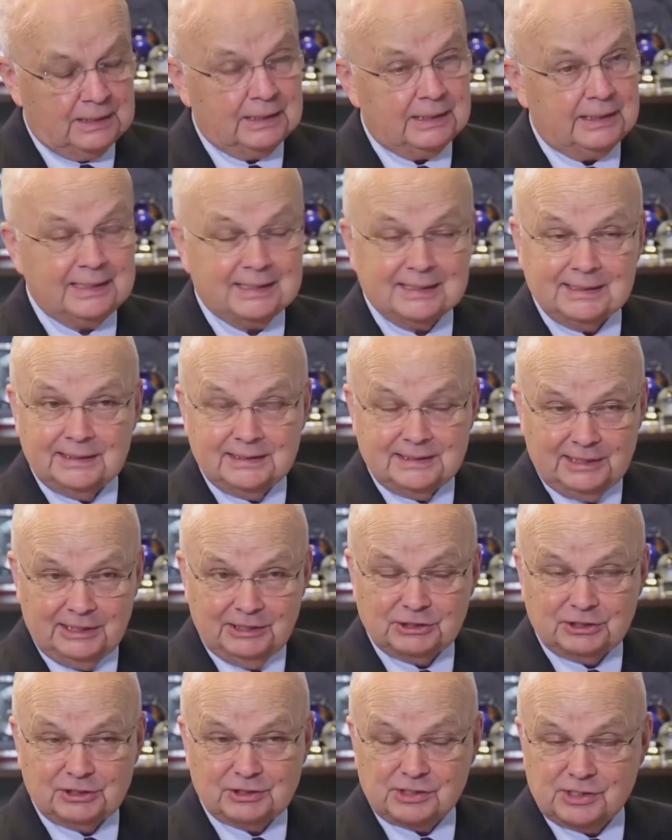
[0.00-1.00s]
A
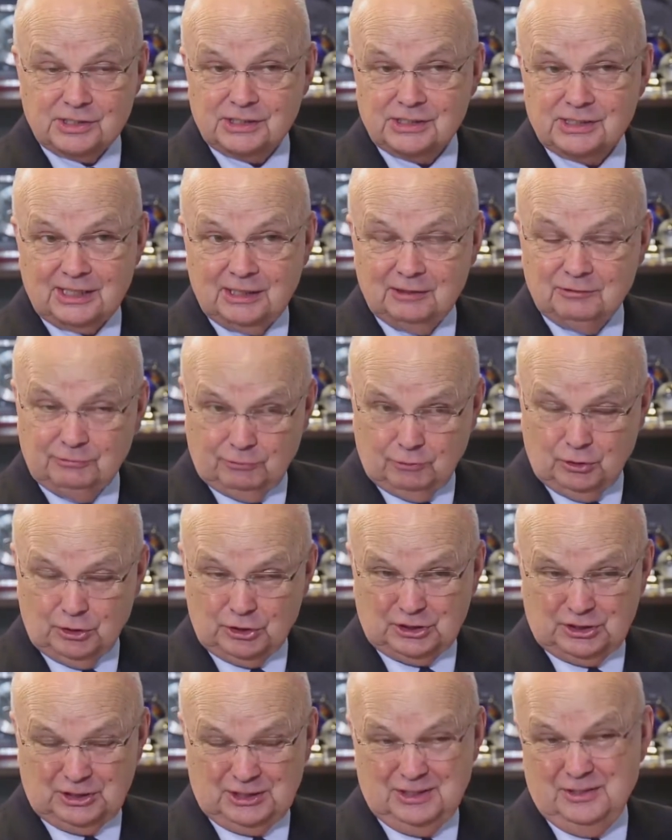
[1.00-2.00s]
contentiousness,
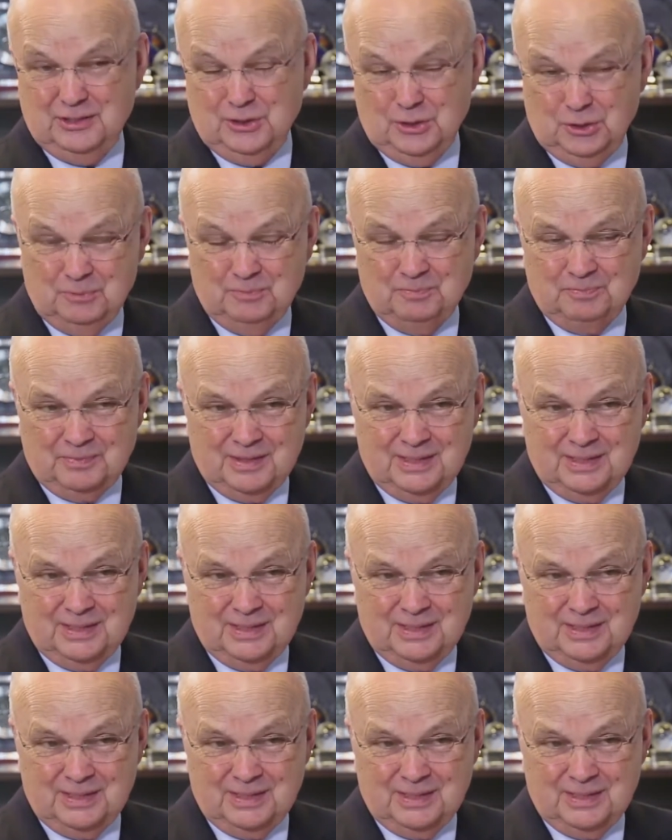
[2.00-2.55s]
unfortunately, though,